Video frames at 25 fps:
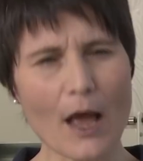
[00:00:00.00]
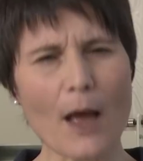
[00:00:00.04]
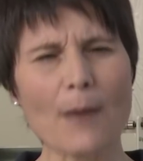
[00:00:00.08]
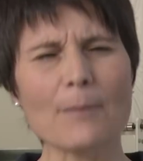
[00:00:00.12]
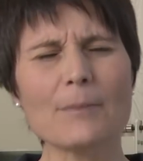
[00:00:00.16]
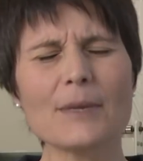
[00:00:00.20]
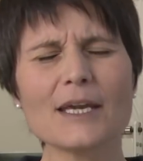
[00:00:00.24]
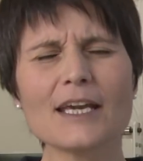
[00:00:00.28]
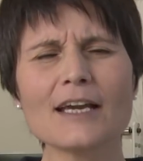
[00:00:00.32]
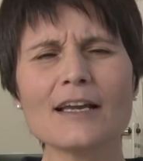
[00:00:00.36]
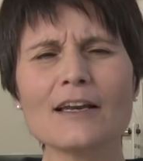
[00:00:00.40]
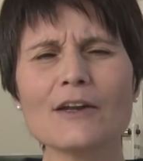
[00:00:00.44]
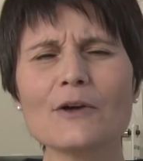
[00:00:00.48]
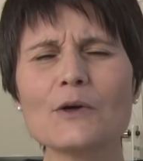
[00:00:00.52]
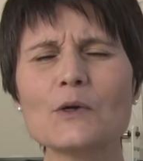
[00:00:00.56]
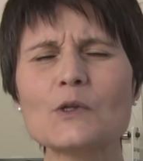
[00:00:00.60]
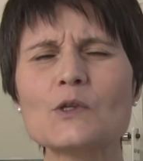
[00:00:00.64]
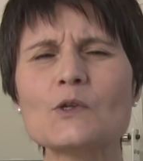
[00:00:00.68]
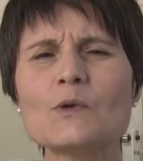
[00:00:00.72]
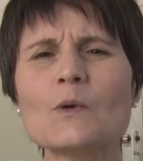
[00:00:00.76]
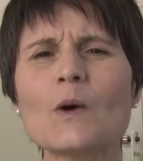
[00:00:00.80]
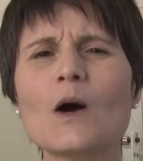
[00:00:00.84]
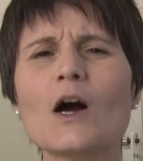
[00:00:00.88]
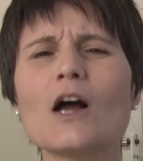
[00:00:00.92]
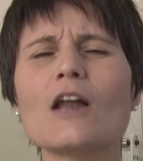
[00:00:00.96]
A big hello
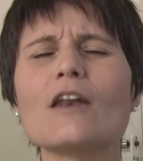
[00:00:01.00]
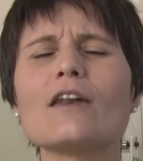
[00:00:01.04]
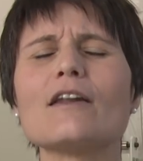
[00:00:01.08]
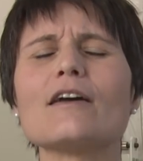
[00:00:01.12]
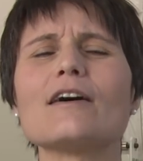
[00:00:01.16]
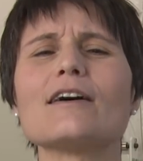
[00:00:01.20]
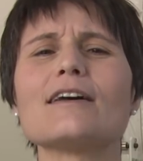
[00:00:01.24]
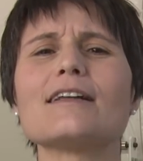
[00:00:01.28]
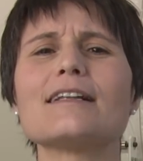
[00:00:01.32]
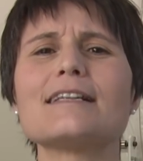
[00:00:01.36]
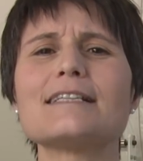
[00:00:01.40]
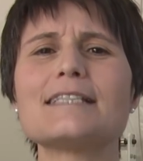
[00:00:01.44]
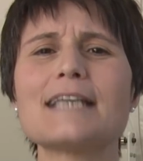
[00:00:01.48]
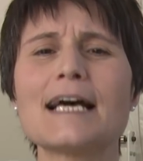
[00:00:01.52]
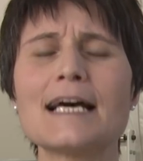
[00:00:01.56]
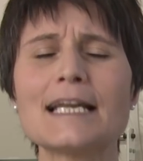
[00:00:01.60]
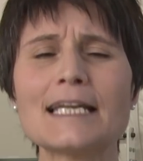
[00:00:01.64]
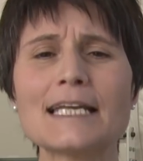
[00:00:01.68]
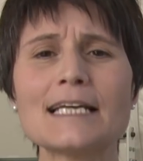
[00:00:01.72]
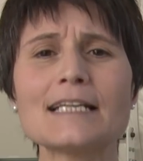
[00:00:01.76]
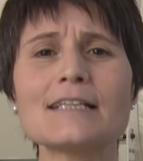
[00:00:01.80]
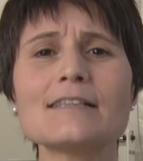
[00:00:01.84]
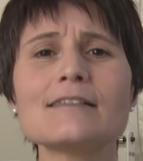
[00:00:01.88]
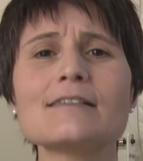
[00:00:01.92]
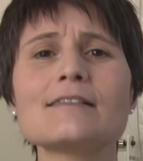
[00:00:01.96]
to all
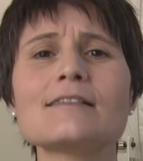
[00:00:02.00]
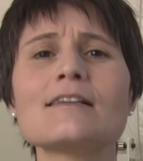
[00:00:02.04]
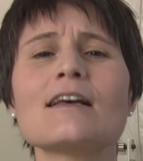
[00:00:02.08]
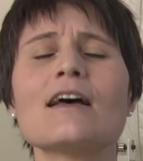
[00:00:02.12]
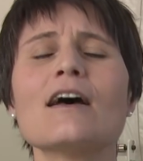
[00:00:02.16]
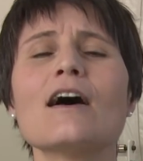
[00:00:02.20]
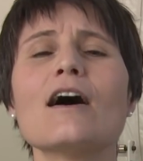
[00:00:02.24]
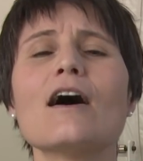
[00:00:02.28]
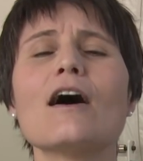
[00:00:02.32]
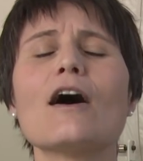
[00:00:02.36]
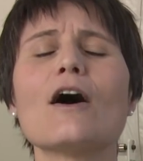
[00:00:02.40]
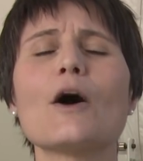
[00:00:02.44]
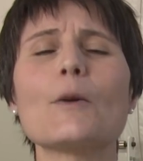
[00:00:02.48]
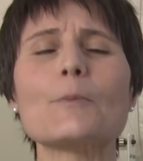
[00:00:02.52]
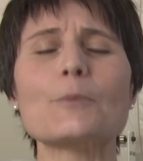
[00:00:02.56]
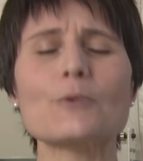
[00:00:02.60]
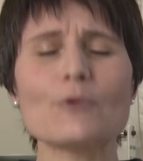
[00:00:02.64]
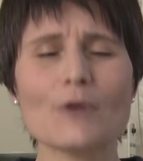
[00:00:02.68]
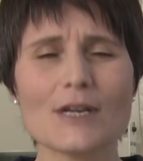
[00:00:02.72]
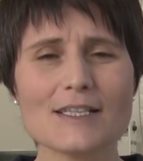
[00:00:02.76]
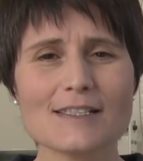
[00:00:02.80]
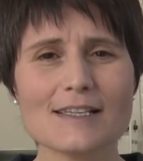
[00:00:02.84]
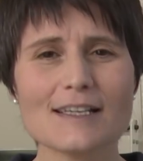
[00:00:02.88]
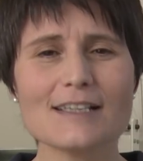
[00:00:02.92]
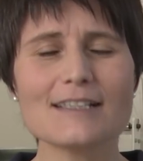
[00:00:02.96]
Daniel's
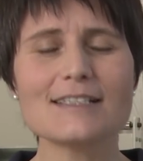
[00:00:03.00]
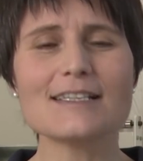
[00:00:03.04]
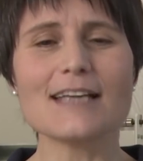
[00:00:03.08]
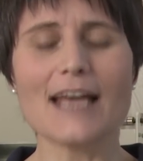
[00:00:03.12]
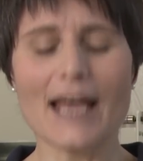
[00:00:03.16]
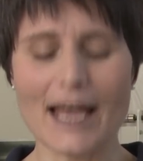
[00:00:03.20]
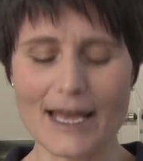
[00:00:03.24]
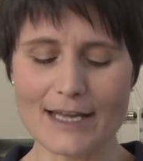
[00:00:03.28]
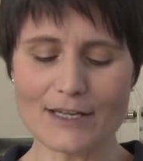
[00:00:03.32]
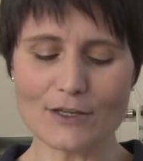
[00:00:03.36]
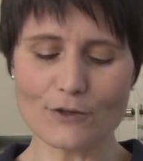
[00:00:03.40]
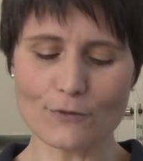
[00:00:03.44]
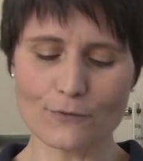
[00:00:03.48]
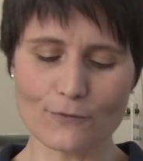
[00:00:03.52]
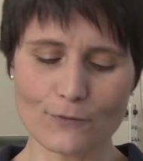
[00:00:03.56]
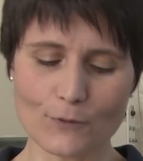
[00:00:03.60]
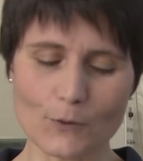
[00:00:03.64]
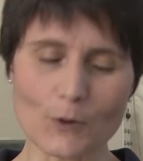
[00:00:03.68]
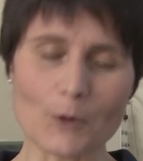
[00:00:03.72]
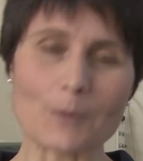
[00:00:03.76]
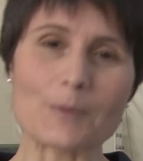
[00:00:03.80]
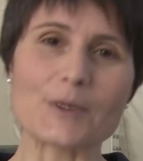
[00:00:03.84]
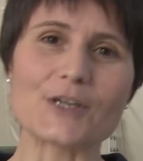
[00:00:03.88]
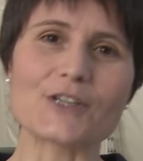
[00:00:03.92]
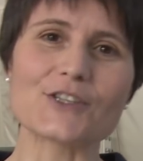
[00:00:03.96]
present and
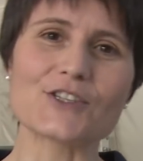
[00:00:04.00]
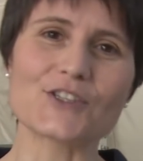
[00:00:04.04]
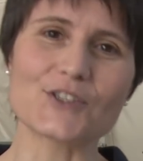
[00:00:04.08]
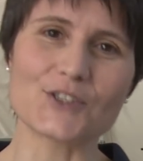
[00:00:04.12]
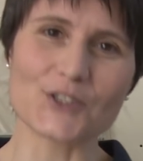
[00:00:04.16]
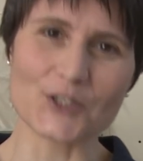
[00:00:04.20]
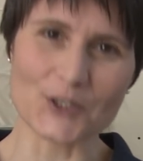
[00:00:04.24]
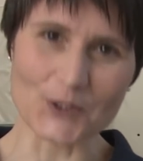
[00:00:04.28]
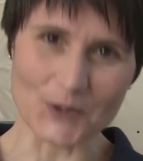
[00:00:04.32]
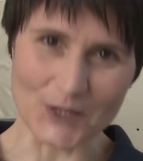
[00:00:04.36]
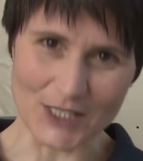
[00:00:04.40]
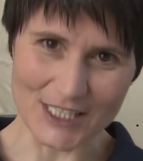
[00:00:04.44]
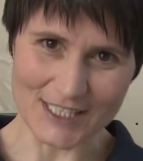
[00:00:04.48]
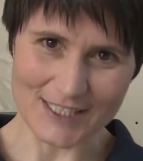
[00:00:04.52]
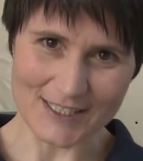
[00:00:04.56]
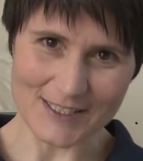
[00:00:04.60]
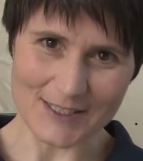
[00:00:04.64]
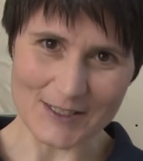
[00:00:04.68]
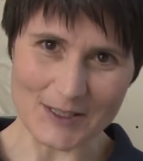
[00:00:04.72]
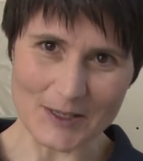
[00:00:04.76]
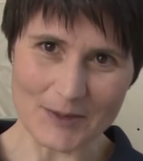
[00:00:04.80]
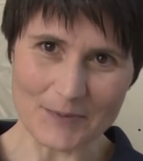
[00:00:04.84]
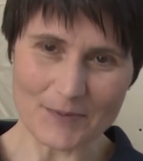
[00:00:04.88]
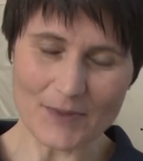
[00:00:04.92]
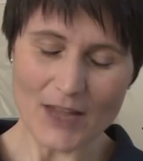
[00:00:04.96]
former students.